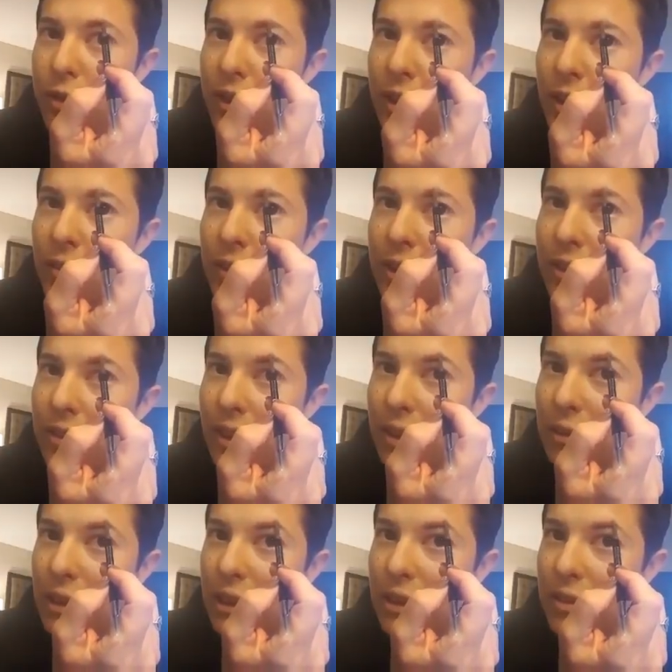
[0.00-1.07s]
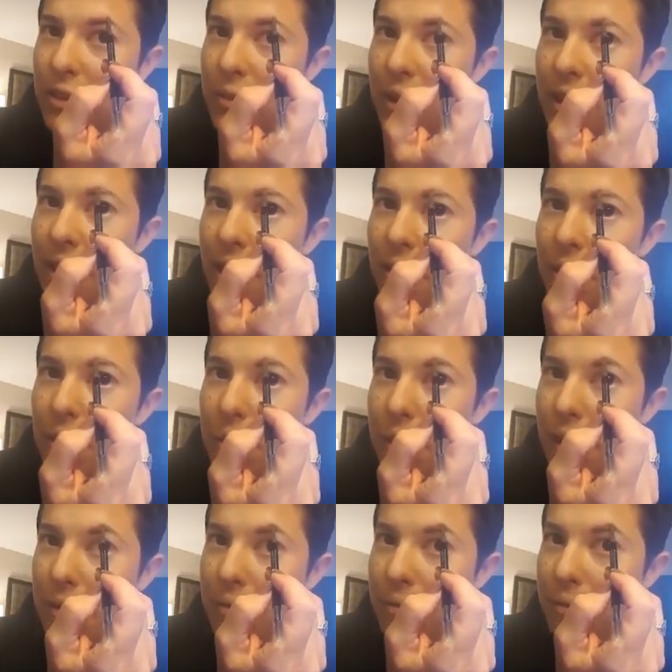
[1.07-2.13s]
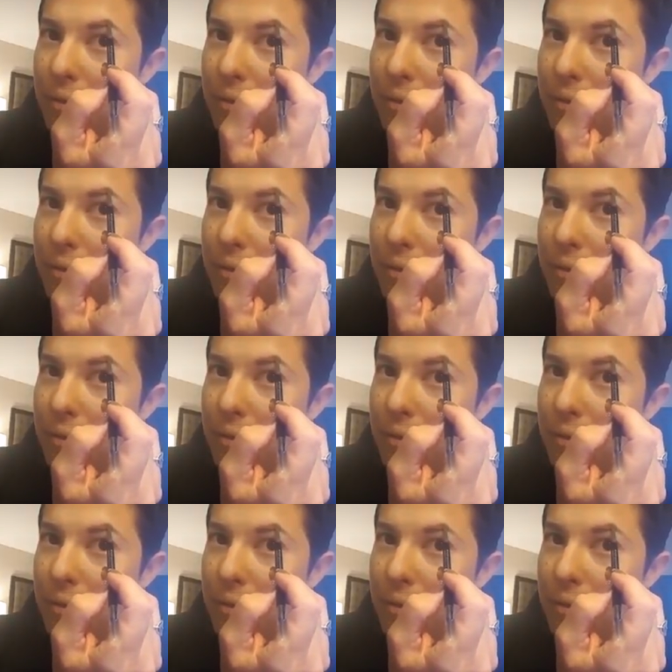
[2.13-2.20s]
here because I only live about an hour away,